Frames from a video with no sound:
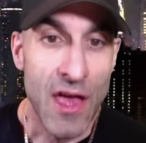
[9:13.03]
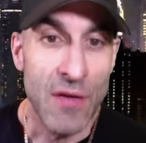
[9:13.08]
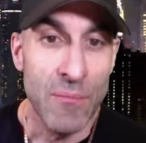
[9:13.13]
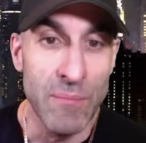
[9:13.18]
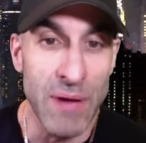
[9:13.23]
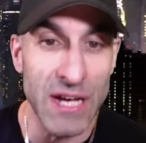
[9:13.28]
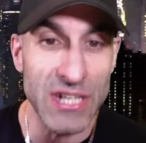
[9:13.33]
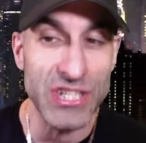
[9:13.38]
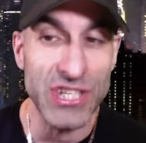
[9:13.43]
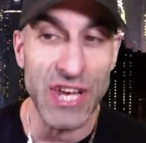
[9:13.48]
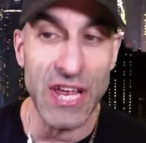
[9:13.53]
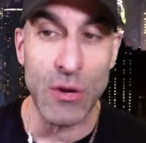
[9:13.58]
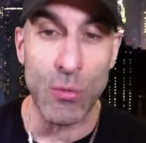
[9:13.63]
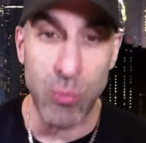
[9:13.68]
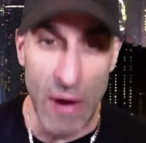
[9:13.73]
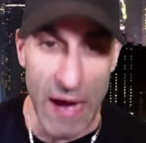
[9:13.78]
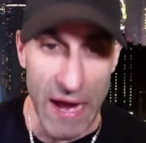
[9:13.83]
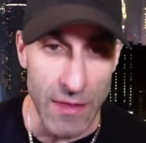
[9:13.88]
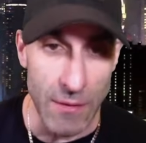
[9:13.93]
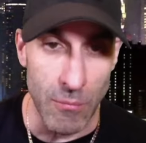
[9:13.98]
Michigan
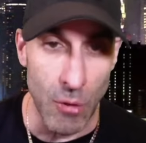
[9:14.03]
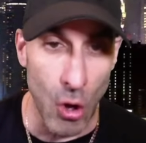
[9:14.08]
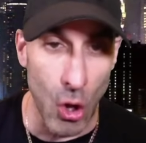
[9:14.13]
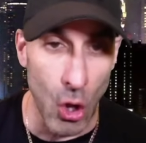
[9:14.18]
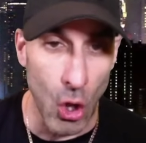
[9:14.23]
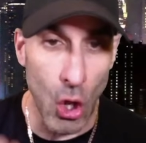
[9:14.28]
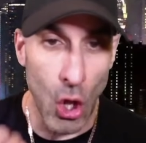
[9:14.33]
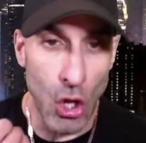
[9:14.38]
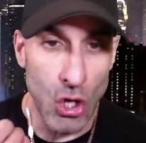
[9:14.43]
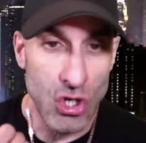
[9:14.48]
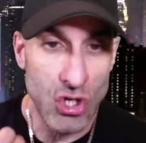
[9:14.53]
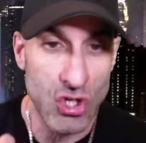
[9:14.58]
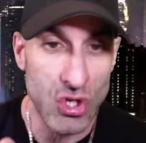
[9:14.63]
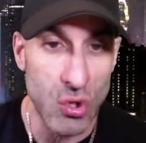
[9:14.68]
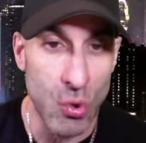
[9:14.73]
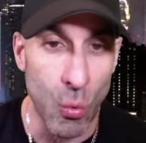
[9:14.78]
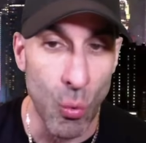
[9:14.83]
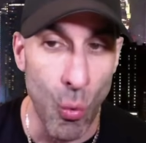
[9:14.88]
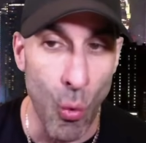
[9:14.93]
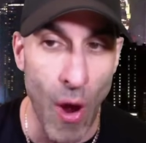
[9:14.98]
ran the ball
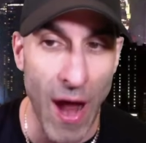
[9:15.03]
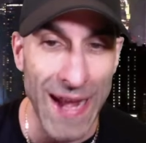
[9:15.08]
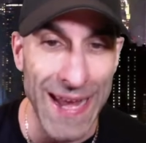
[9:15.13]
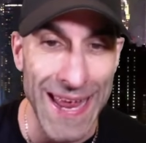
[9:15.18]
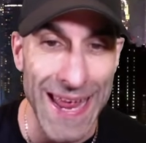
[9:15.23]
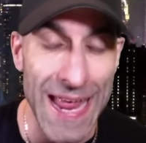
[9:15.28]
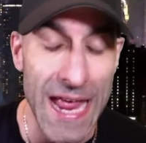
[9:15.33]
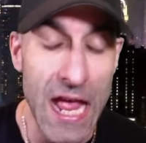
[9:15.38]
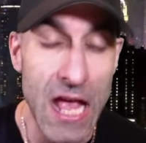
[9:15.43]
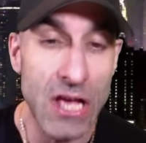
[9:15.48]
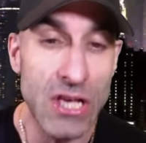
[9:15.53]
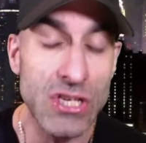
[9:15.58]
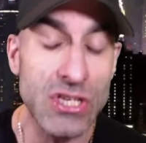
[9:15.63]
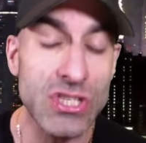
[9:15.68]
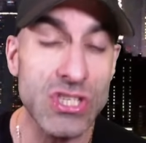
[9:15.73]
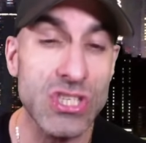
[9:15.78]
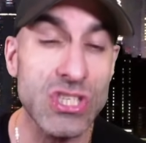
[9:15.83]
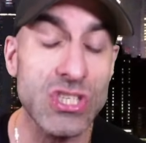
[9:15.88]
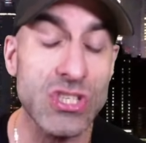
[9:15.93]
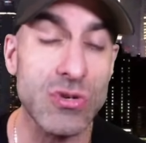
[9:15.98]
20
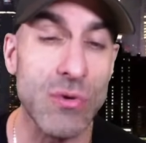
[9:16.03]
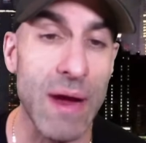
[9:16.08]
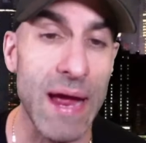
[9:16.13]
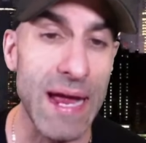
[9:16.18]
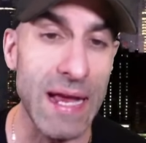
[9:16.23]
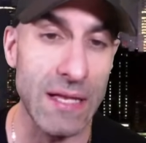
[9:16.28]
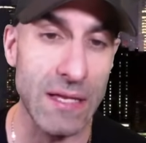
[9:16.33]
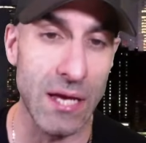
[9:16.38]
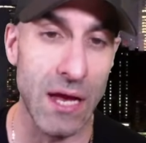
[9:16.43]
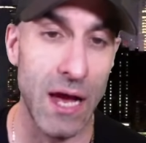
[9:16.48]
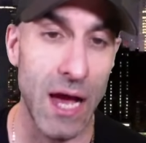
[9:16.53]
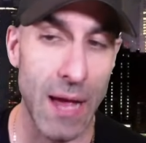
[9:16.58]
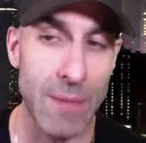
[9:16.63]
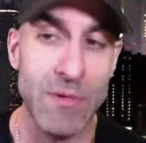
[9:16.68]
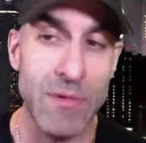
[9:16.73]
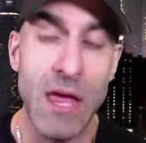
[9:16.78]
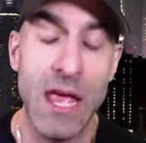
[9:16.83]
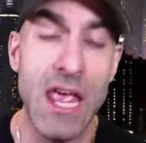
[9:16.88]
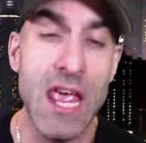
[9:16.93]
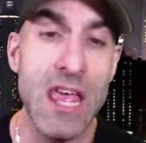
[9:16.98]
straight
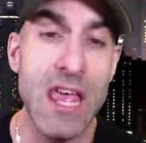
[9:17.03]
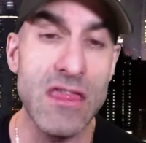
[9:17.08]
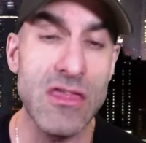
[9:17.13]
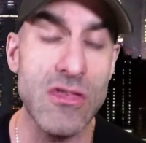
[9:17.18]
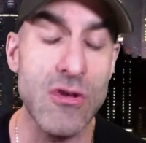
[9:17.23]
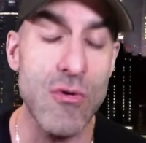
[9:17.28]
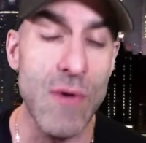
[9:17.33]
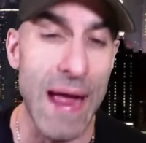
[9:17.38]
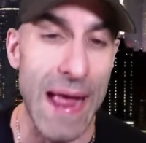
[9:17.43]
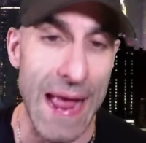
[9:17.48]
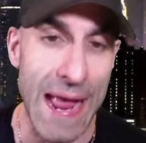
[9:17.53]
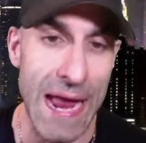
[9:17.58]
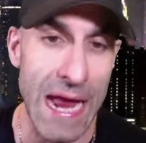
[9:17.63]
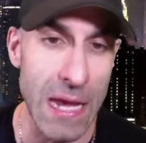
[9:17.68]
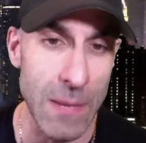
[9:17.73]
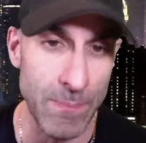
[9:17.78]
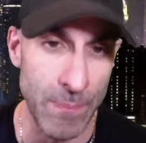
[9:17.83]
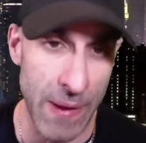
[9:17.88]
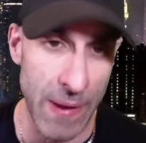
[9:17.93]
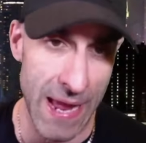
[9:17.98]
times. He threw
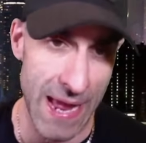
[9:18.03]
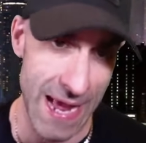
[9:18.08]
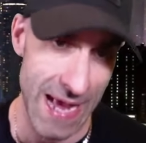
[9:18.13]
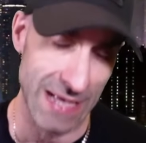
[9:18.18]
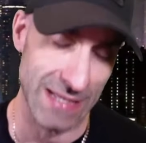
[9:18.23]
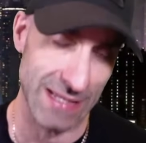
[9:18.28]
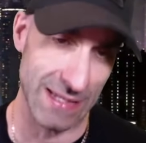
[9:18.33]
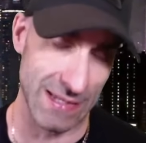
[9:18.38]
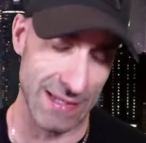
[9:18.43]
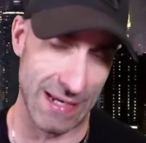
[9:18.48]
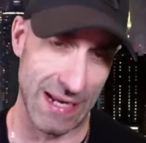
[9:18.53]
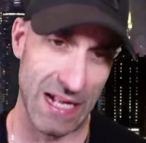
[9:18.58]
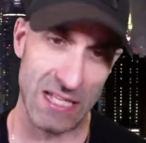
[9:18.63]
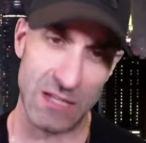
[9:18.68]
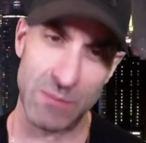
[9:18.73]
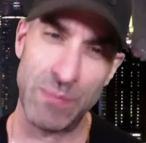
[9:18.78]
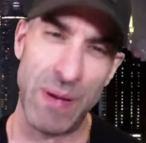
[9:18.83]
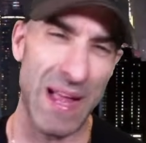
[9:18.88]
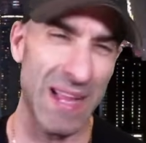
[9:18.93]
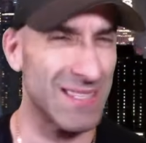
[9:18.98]
8 passes
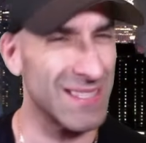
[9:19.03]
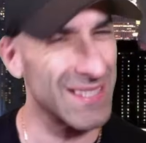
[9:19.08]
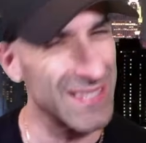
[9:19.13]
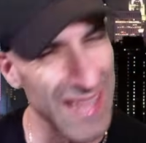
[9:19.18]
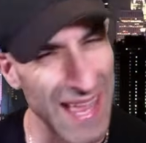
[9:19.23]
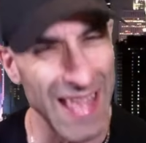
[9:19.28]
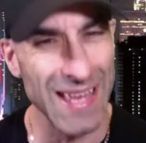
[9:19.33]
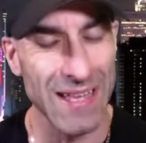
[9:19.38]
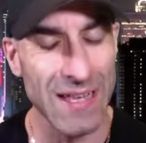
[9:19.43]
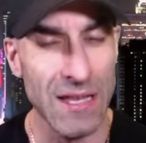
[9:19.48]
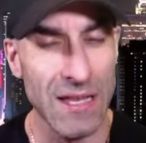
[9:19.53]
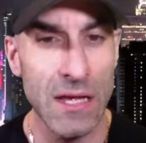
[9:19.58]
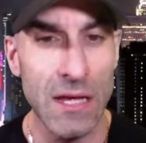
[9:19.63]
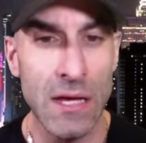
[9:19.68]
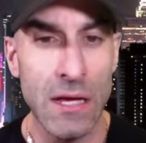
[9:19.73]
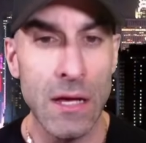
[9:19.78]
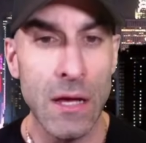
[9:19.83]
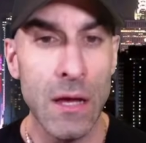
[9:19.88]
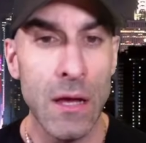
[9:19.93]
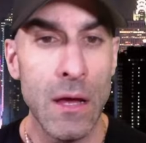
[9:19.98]
against Penn State.
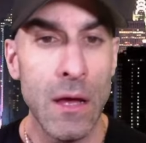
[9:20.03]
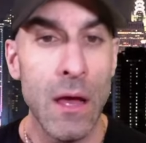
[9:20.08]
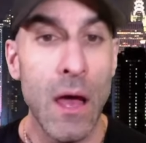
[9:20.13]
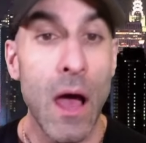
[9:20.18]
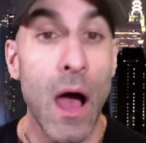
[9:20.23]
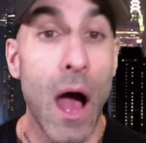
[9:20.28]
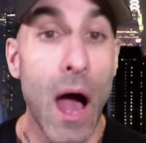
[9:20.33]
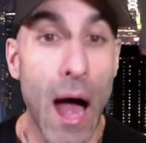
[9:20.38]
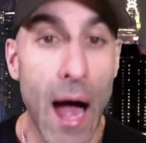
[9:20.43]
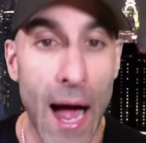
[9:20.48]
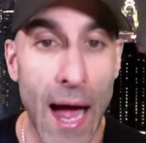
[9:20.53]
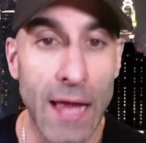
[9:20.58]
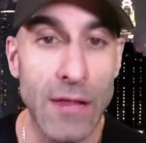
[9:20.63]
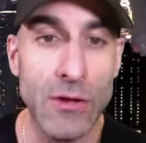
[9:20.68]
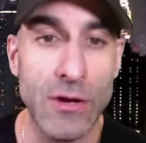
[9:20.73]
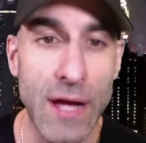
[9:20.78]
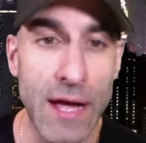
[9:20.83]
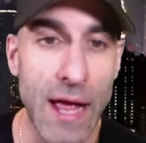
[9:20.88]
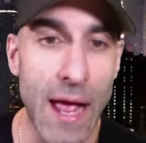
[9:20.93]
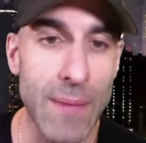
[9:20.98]
I
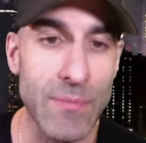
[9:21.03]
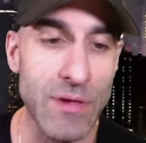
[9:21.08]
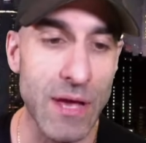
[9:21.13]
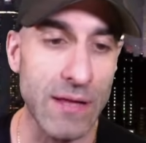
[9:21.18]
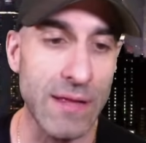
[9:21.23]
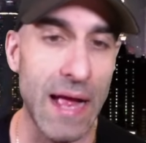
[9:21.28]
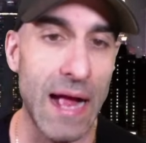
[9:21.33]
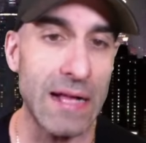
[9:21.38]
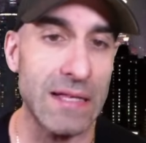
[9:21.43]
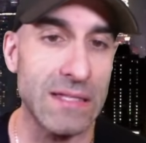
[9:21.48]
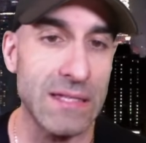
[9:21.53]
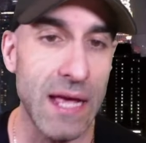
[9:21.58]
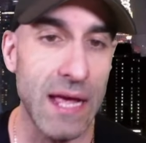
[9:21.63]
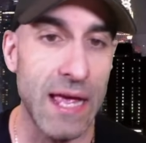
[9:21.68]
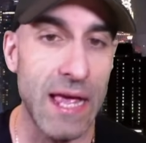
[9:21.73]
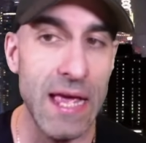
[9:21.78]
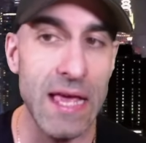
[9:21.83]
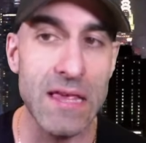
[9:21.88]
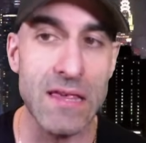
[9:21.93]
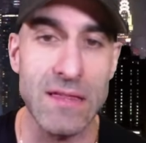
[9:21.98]
look at games like that and say
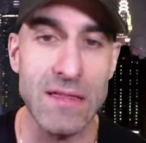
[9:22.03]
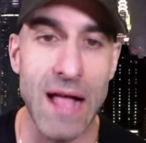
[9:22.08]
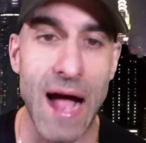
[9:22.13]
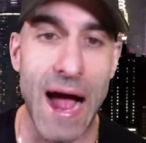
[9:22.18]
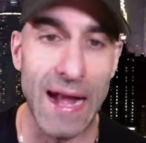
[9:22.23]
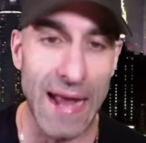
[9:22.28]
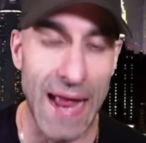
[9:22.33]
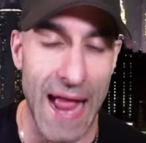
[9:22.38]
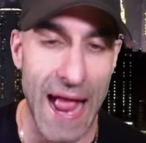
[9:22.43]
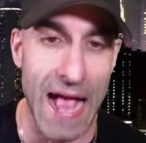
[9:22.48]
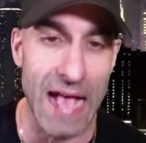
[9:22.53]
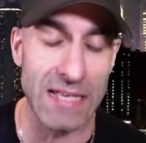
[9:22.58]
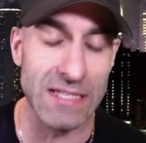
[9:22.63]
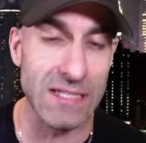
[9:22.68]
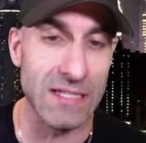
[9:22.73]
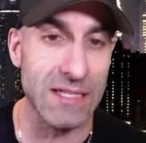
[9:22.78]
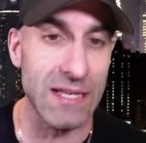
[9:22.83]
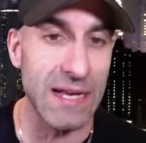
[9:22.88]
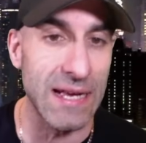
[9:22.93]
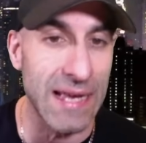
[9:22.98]
he's not
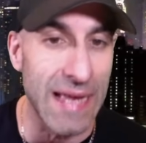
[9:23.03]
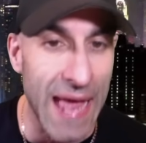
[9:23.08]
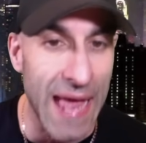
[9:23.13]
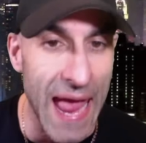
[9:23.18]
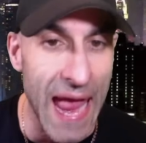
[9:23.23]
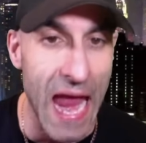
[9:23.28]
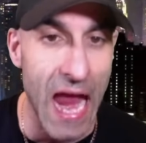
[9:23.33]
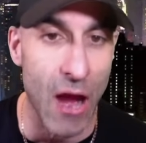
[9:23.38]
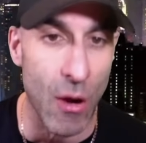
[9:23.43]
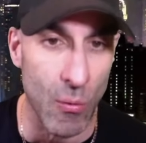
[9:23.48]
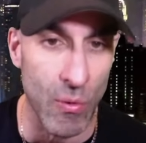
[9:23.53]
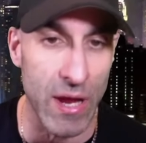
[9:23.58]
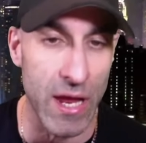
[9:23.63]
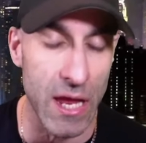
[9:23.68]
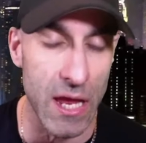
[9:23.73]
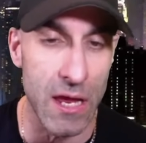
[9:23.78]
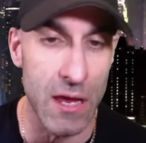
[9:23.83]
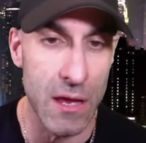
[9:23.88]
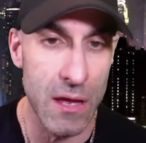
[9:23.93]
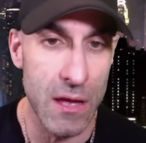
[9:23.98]
asked to
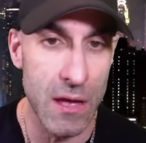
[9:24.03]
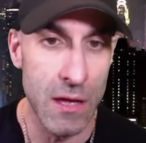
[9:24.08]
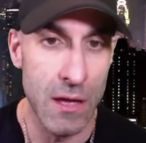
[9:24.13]
carry